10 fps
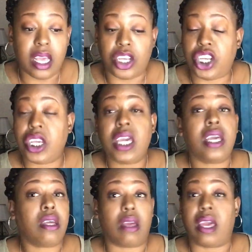
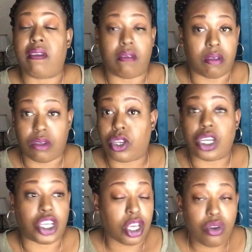she it,
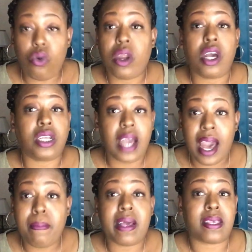she doing her
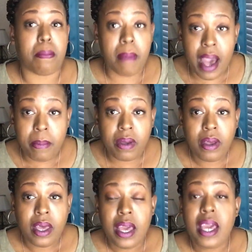job as a mama.